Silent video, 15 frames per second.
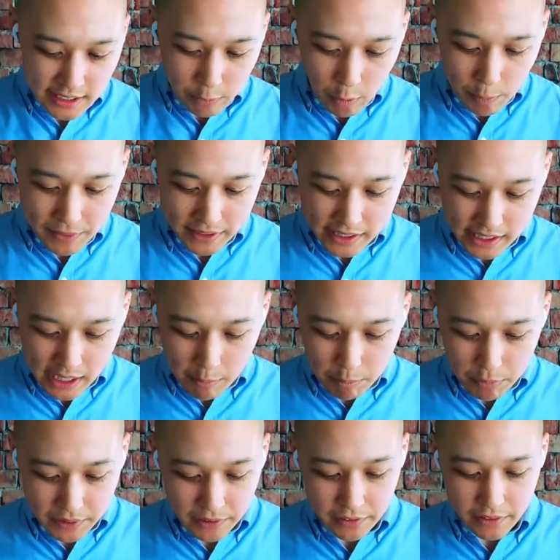And then we'll pick a
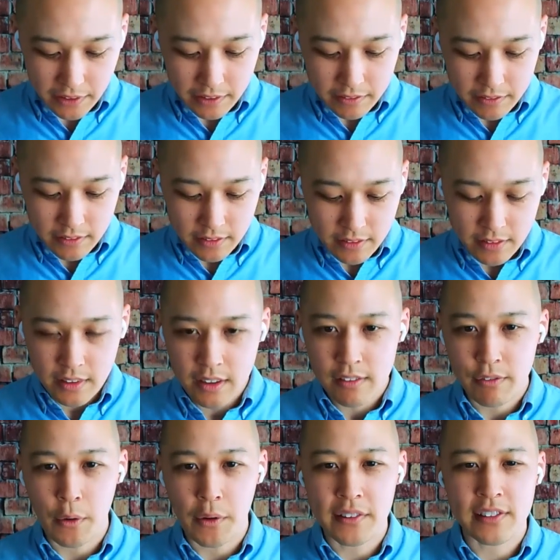couple here to
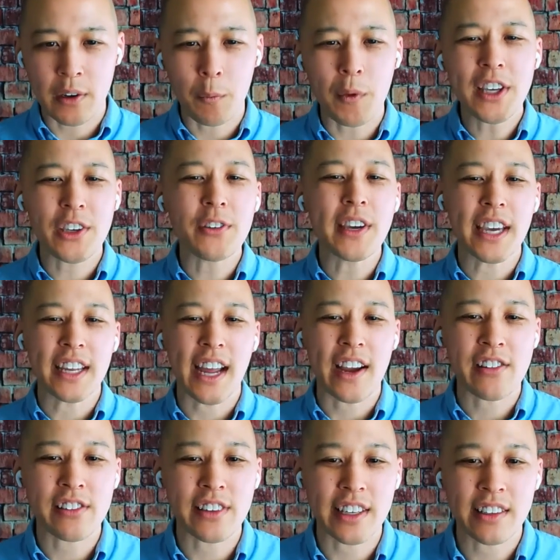focus on. What do you get
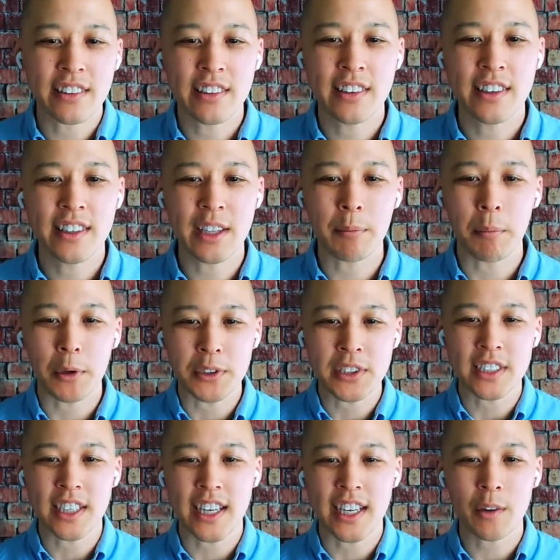actually the
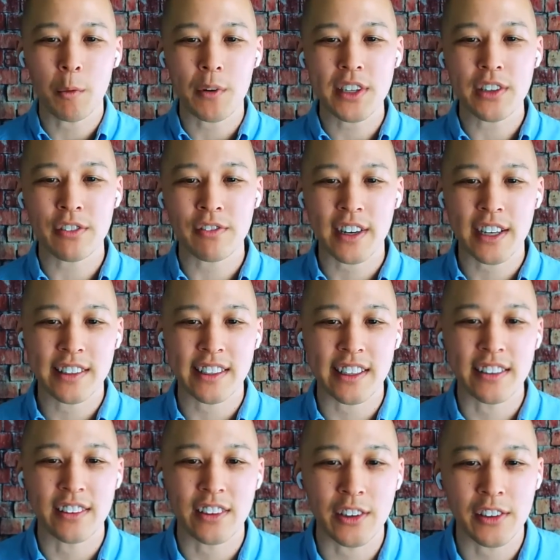most, Nick? Where do you
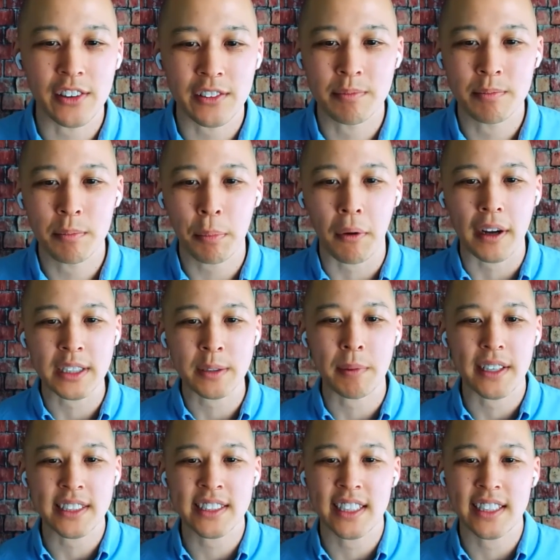find that your
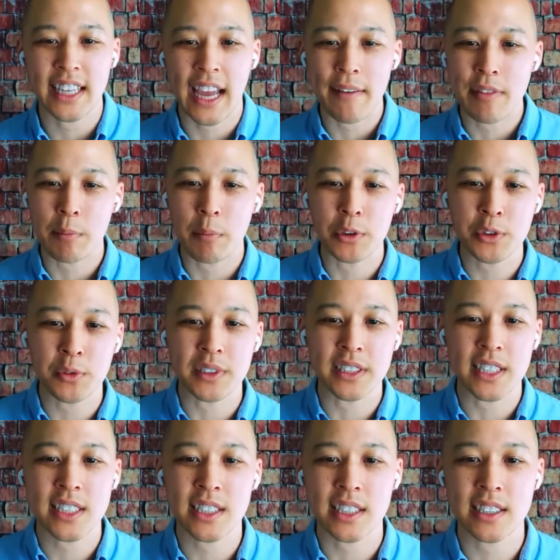prospects tend to have the most
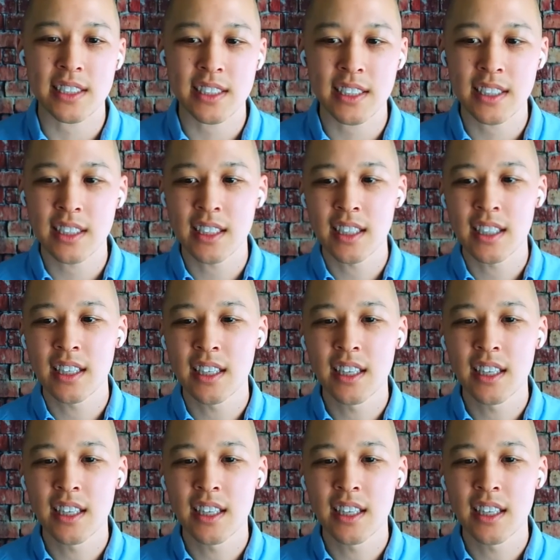resistance?